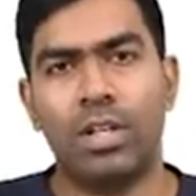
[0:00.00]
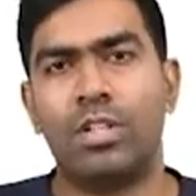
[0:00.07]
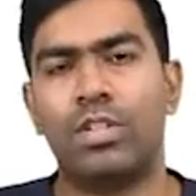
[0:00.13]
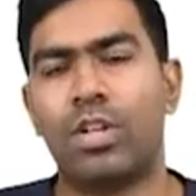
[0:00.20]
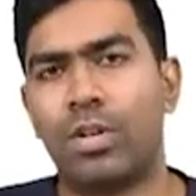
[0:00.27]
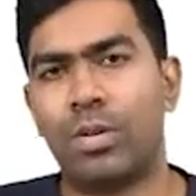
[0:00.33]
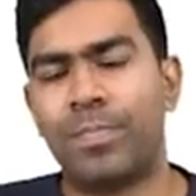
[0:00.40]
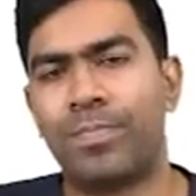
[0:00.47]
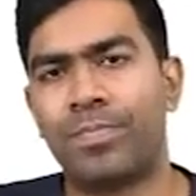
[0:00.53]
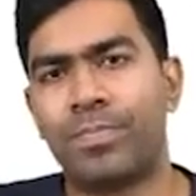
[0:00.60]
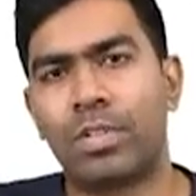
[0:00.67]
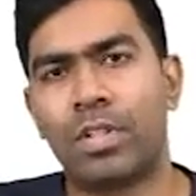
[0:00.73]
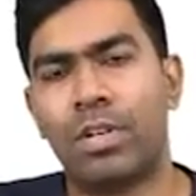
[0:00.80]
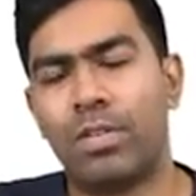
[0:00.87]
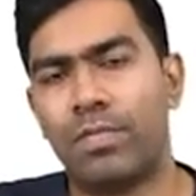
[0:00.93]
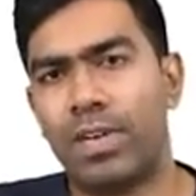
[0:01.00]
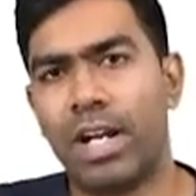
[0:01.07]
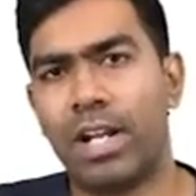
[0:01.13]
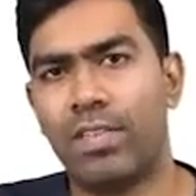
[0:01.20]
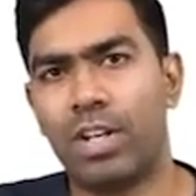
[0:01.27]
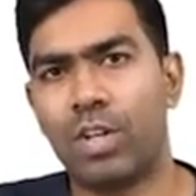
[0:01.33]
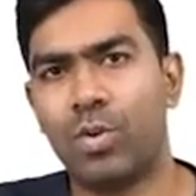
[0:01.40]
So
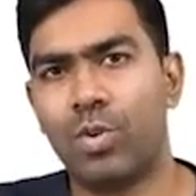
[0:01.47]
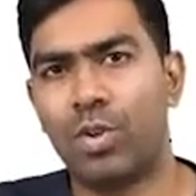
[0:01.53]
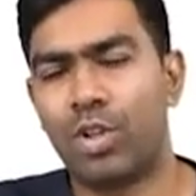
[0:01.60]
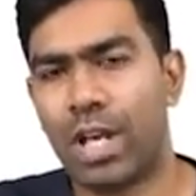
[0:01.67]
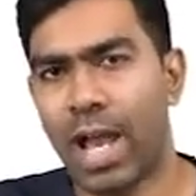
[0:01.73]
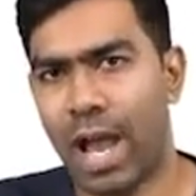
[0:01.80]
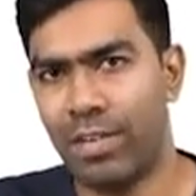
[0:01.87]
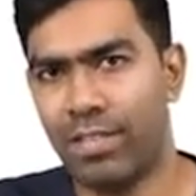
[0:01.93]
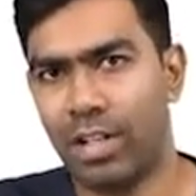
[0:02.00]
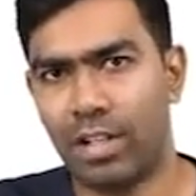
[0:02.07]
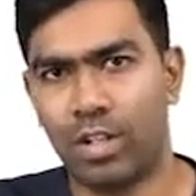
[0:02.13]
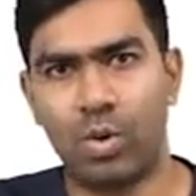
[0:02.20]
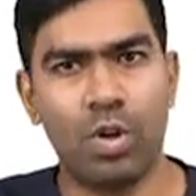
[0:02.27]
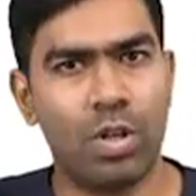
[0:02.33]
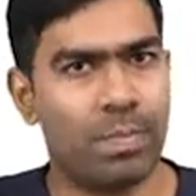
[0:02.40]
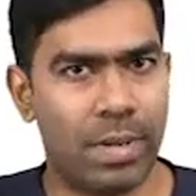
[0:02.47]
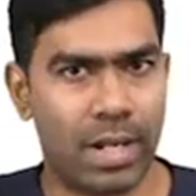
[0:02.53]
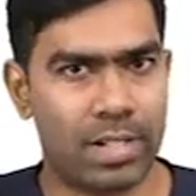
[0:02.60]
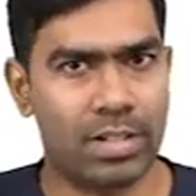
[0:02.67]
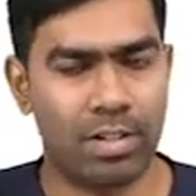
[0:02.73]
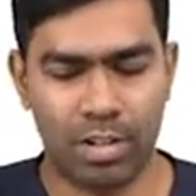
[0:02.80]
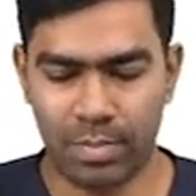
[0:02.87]
whenever you have a good
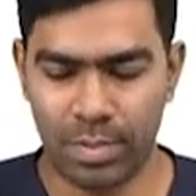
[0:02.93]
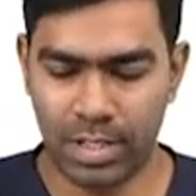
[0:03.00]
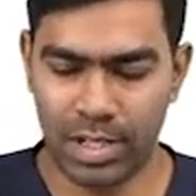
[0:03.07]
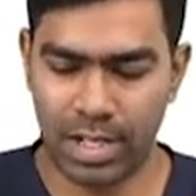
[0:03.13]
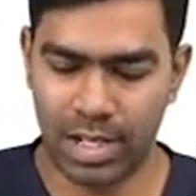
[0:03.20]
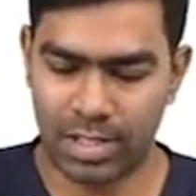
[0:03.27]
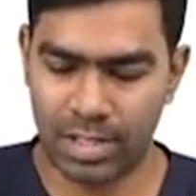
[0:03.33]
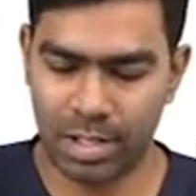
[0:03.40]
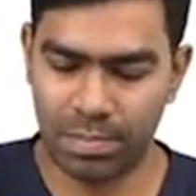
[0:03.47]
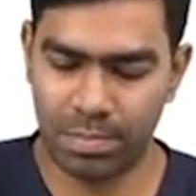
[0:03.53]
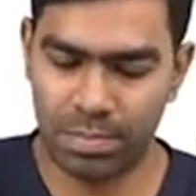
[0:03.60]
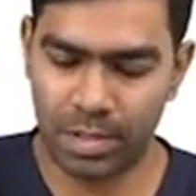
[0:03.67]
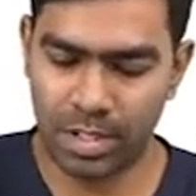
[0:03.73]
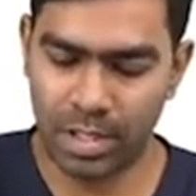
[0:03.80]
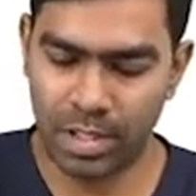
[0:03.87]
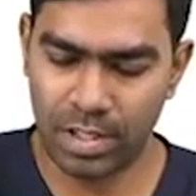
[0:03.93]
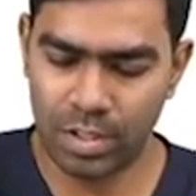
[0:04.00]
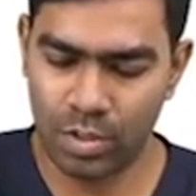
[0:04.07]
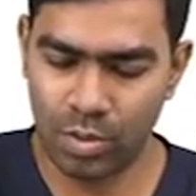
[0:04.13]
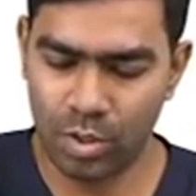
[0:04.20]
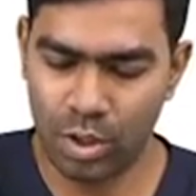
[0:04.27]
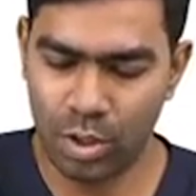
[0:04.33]
breast development, the next step is
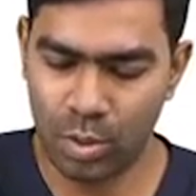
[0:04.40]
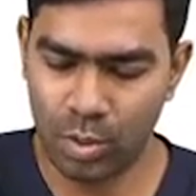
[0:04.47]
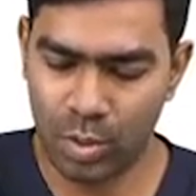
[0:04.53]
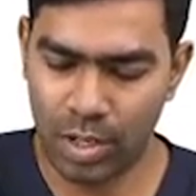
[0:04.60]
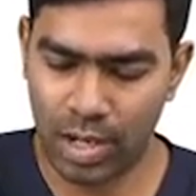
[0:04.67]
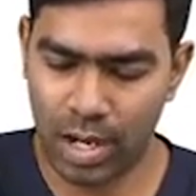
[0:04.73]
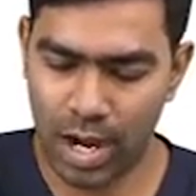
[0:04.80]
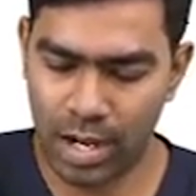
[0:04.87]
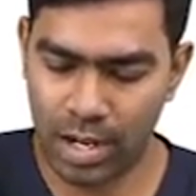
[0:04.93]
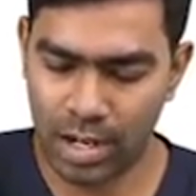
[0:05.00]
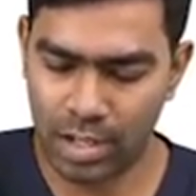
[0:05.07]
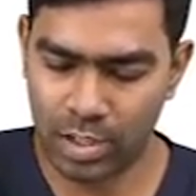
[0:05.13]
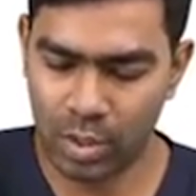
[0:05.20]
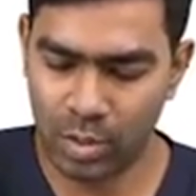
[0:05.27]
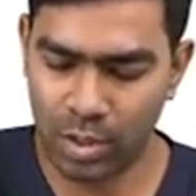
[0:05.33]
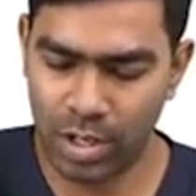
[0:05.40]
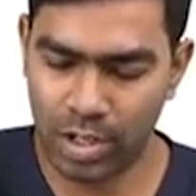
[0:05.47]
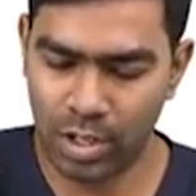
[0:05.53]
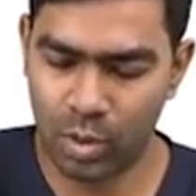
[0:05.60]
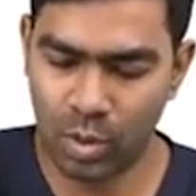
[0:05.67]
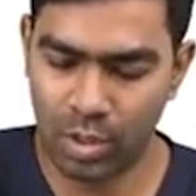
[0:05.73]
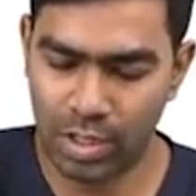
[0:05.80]
to do an ultrasound and a
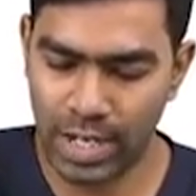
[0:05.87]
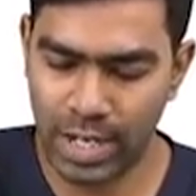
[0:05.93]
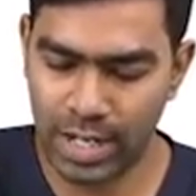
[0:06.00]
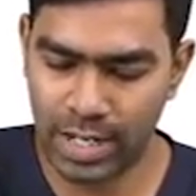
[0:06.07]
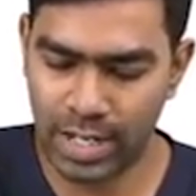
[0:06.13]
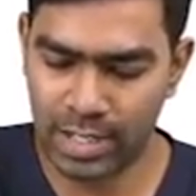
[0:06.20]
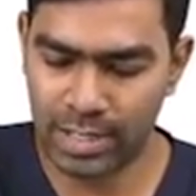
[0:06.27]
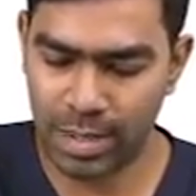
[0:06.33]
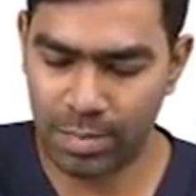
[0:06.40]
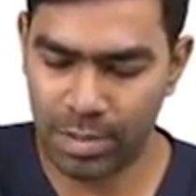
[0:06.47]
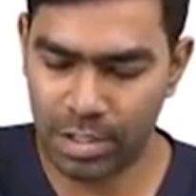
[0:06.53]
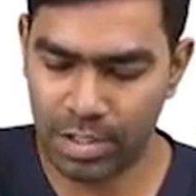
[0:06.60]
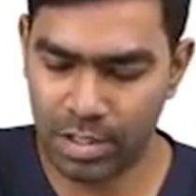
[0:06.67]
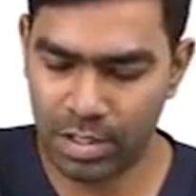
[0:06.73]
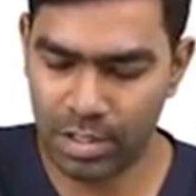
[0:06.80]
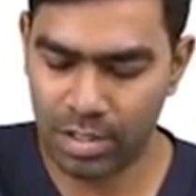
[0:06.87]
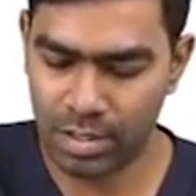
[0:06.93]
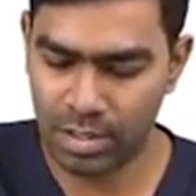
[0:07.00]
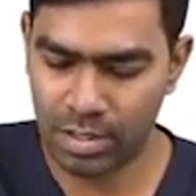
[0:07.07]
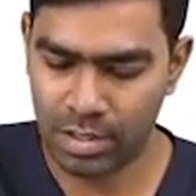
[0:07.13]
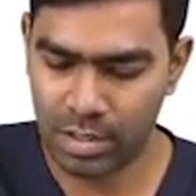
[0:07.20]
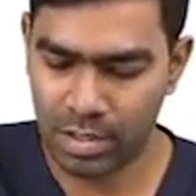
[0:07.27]
good clinical examination.
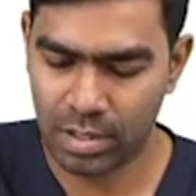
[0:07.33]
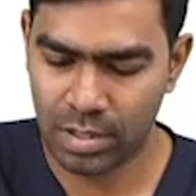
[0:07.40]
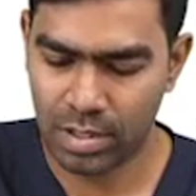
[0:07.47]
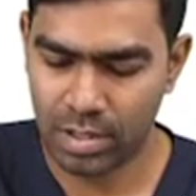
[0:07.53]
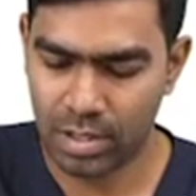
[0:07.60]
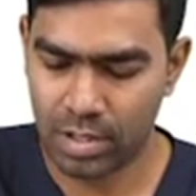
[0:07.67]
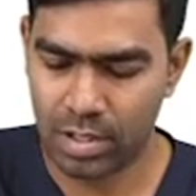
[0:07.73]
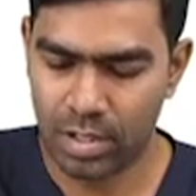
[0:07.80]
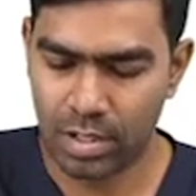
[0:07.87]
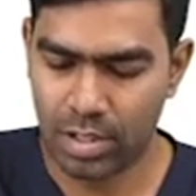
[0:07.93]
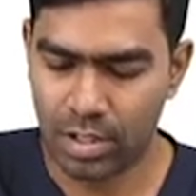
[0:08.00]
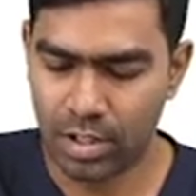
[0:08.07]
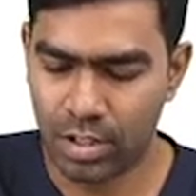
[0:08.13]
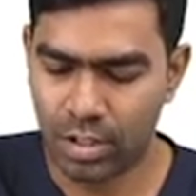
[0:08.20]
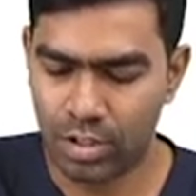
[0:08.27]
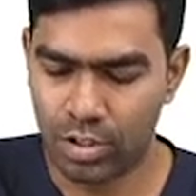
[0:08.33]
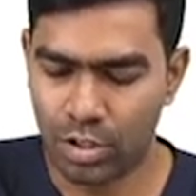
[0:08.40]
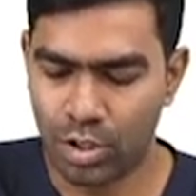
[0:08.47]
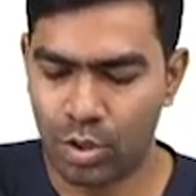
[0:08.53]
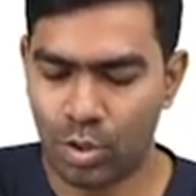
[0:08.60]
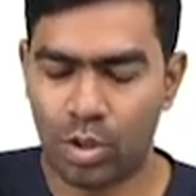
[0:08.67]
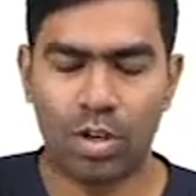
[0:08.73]
So
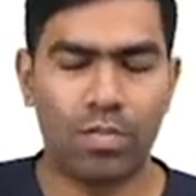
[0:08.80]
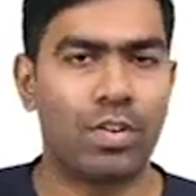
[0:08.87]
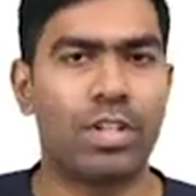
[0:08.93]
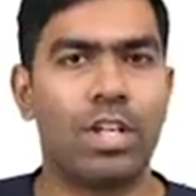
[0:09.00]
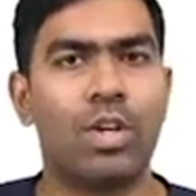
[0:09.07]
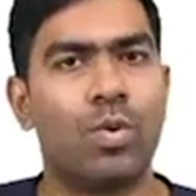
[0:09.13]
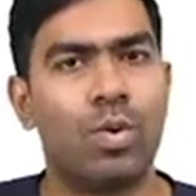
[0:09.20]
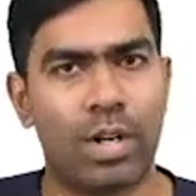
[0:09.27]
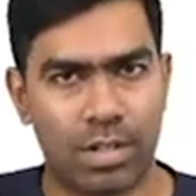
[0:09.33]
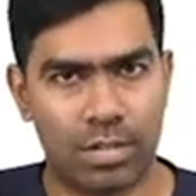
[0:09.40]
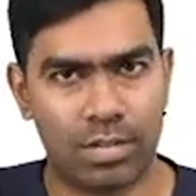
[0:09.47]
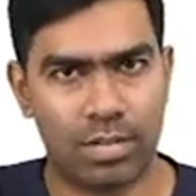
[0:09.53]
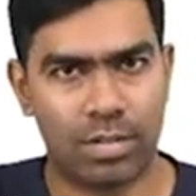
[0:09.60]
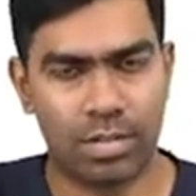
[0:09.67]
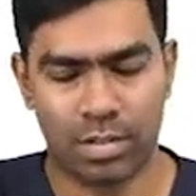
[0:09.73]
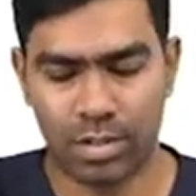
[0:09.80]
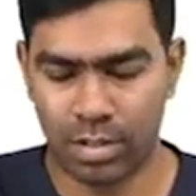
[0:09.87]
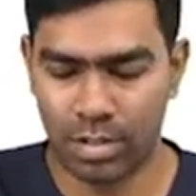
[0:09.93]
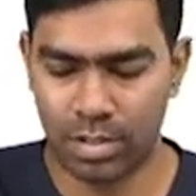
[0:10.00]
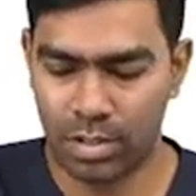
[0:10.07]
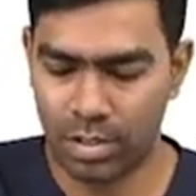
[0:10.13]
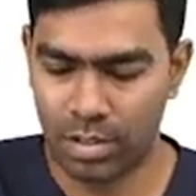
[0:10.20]
to look out for the uterus.
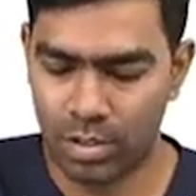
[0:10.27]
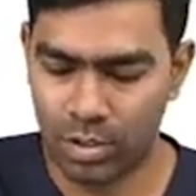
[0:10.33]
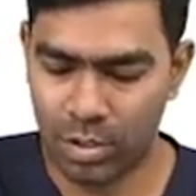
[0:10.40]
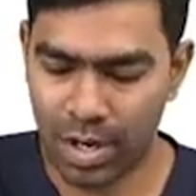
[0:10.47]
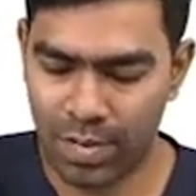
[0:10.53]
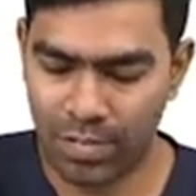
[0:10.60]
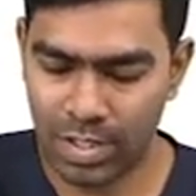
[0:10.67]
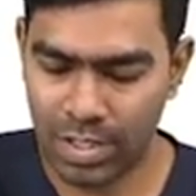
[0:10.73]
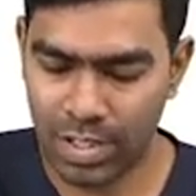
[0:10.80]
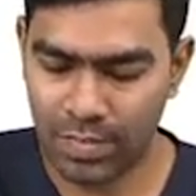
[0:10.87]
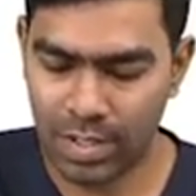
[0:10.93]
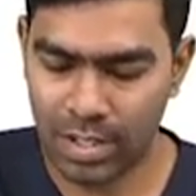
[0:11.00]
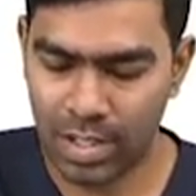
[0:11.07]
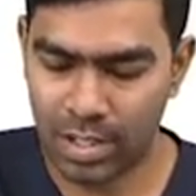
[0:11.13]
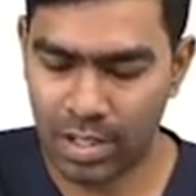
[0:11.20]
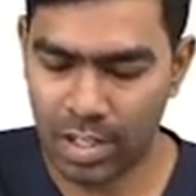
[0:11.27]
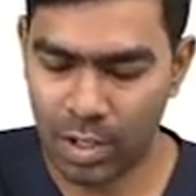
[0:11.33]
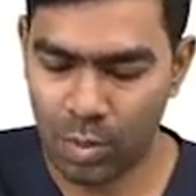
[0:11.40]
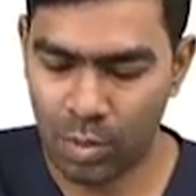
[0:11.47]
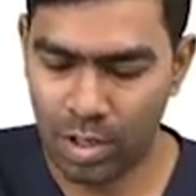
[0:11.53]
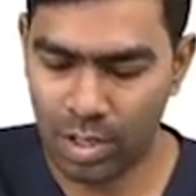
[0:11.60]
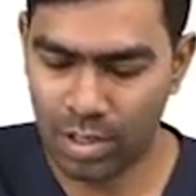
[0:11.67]
So you have to see whether the
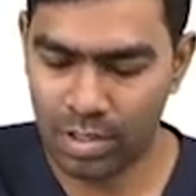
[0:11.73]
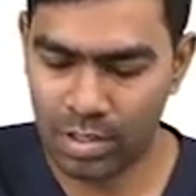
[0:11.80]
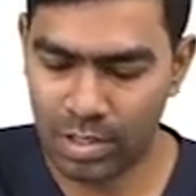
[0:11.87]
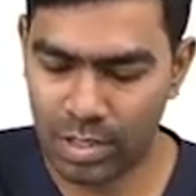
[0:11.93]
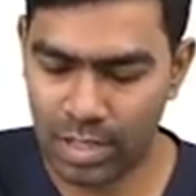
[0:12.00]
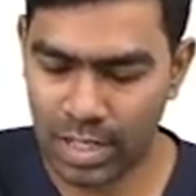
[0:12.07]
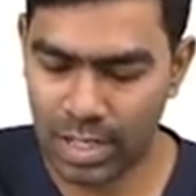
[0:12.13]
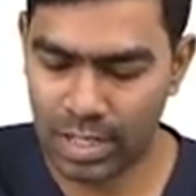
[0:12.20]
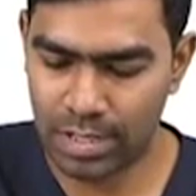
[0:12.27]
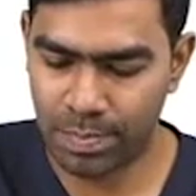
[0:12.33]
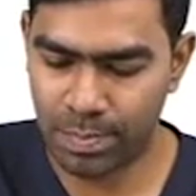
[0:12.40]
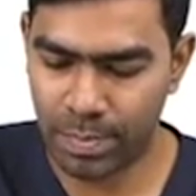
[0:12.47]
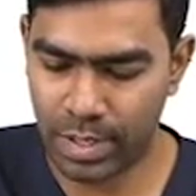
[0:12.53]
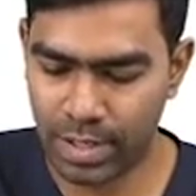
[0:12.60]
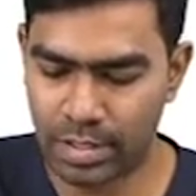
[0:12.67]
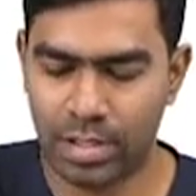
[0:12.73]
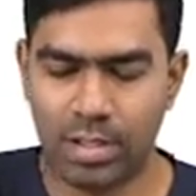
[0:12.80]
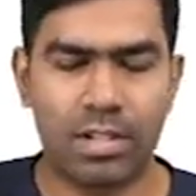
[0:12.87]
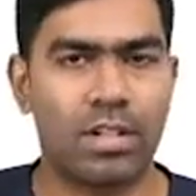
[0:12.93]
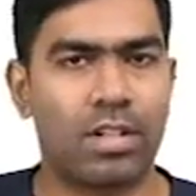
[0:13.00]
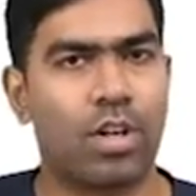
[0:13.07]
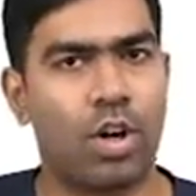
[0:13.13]
uterus is
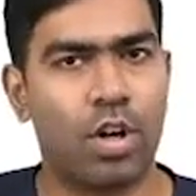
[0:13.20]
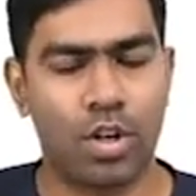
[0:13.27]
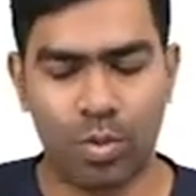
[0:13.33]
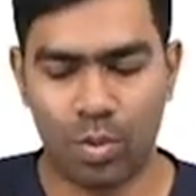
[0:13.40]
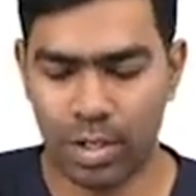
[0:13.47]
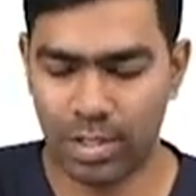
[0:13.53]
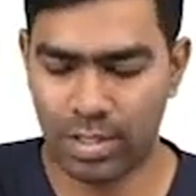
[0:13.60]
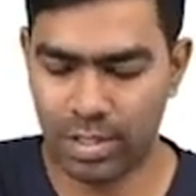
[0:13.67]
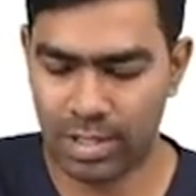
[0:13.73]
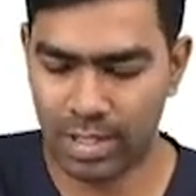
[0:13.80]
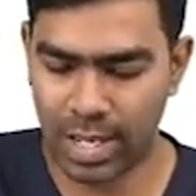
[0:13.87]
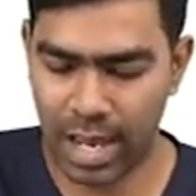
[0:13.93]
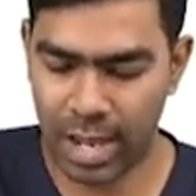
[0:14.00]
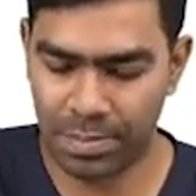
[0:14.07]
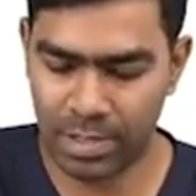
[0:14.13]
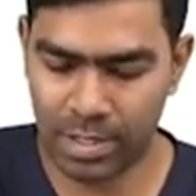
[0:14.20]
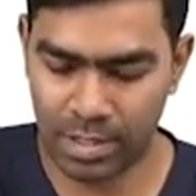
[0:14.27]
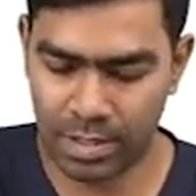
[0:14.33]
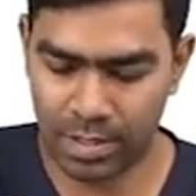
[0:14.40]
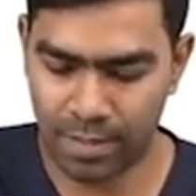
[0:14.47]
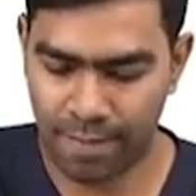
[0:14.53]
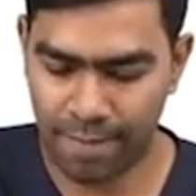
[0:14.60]
present or uterus is
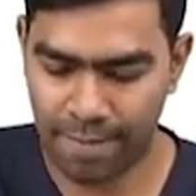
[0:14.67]
absent.